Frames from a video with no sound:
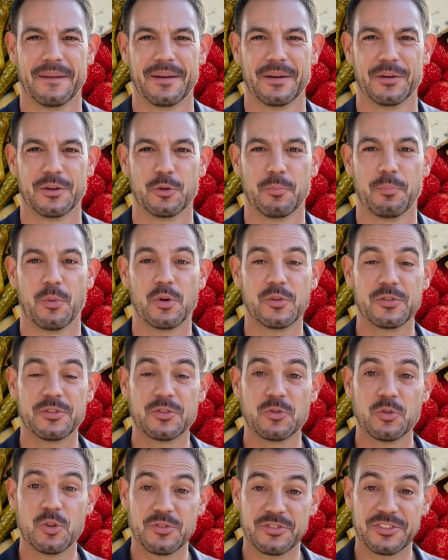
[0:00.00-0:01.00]
Your bones
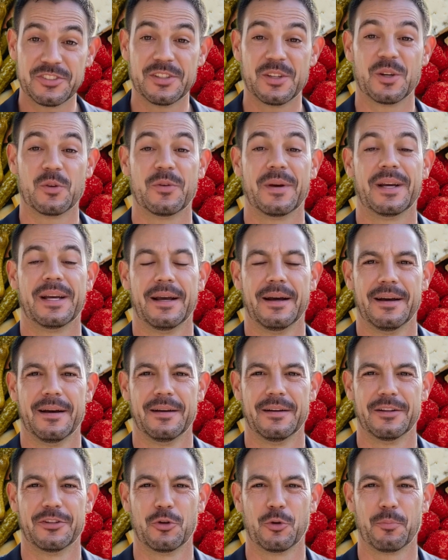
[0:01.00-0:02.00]
grow slowly,
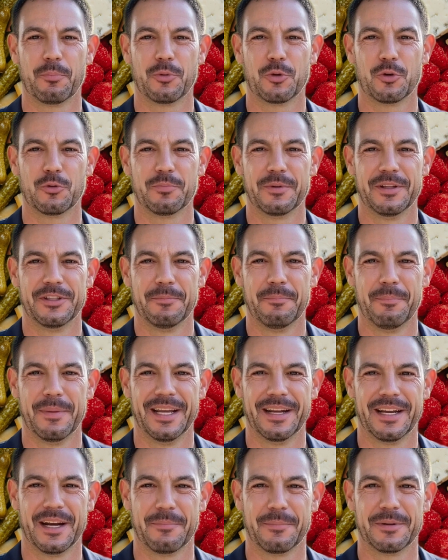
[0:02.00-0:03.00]
so improvements
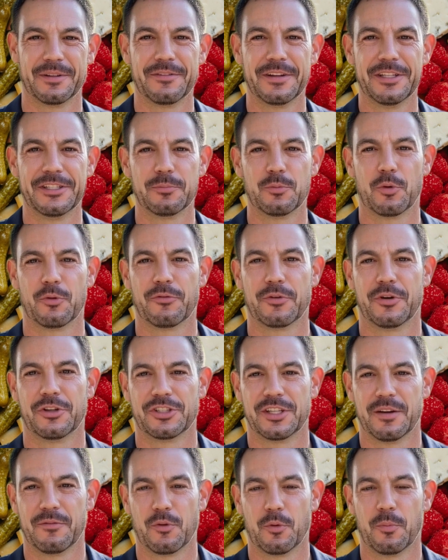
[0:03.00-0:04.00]
may not be visible for
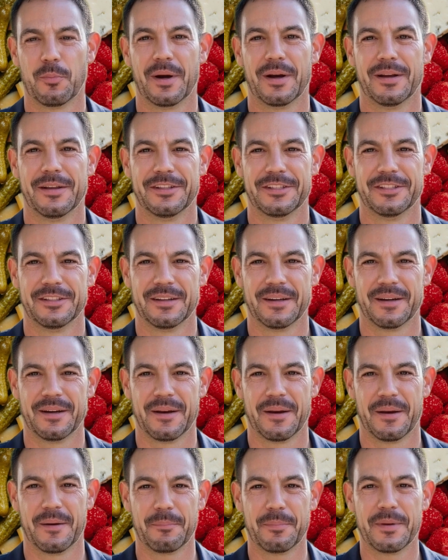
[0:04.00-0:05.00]
several months,
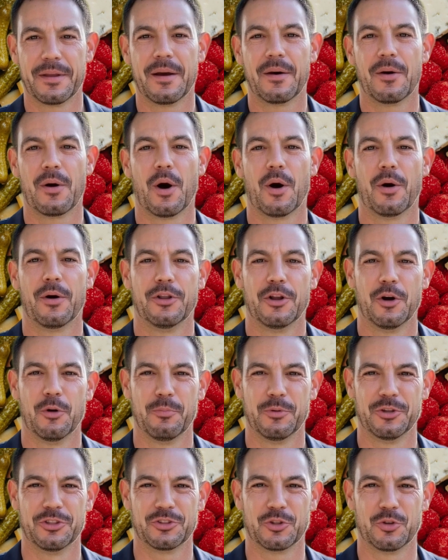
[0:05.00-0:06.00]
but the
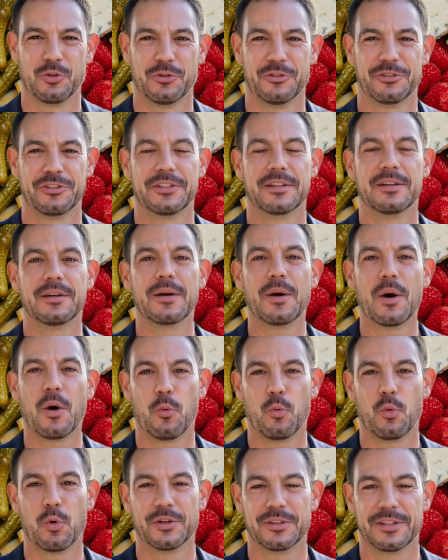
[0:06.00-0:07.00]
long-term results are
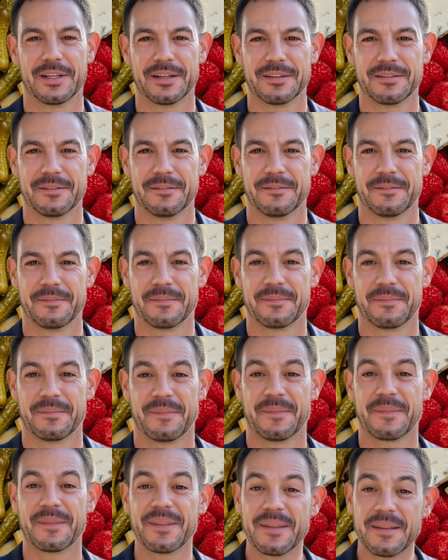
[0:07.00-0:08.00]
worth it.
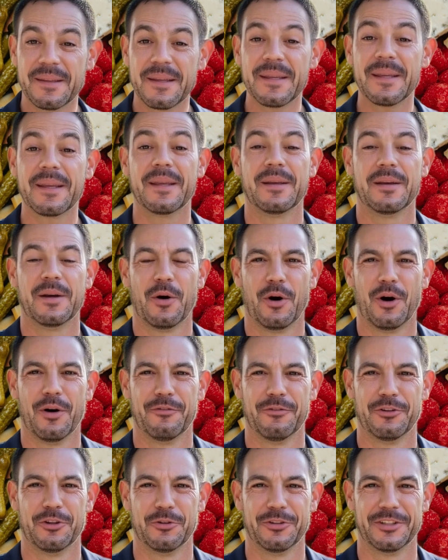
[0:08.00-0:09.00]
There are a
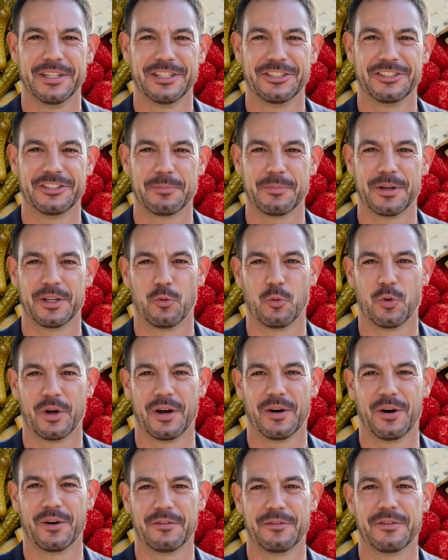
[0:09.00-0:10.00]
few things to be
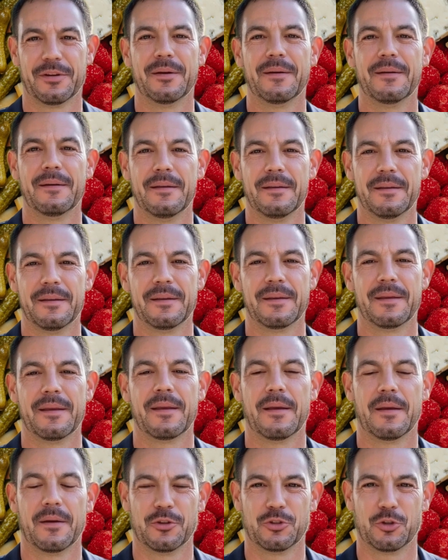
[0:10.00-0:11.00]
aware of.
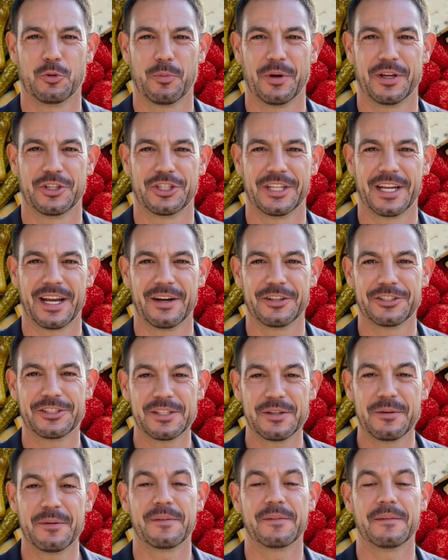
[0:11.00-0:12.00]
Too much
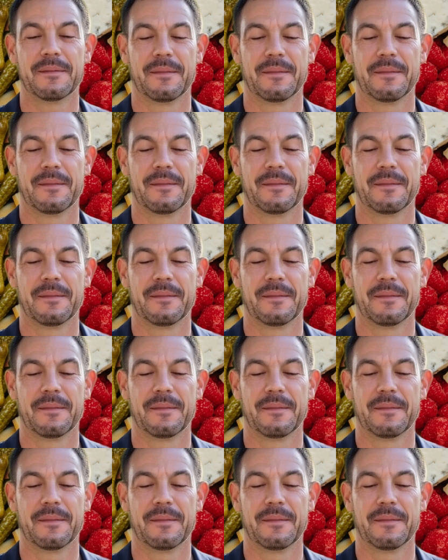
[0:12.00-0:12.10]
calcium.